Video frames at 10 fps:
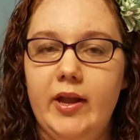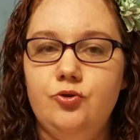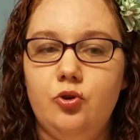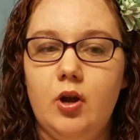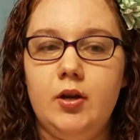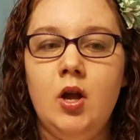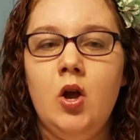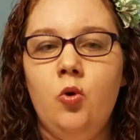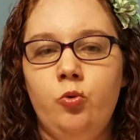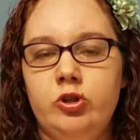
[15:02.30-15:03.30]
Patreon,
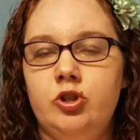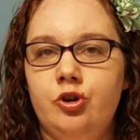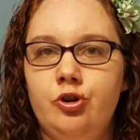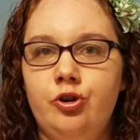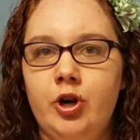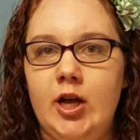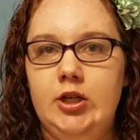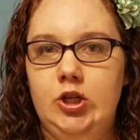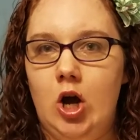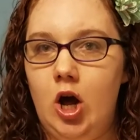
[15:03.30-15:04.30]
was to earn a
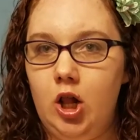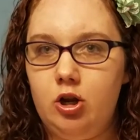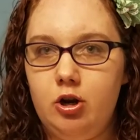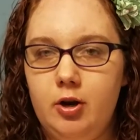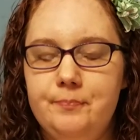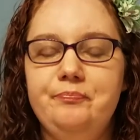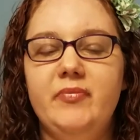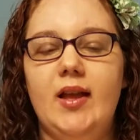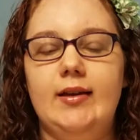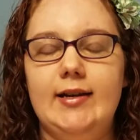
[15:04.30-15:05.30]
dollar.
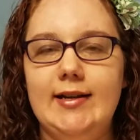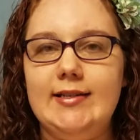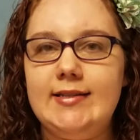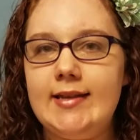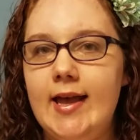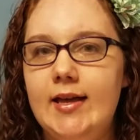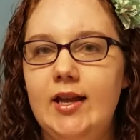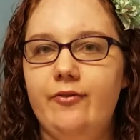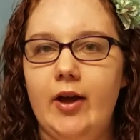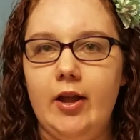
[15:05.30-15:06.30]
And I said
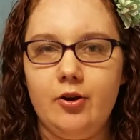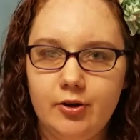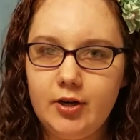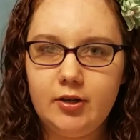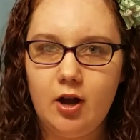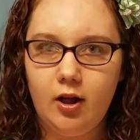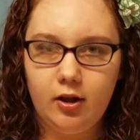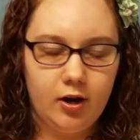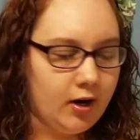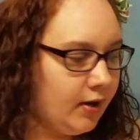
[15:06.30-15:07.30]
if I earn a
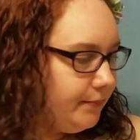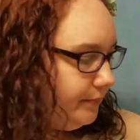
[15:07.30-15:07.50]
dollar,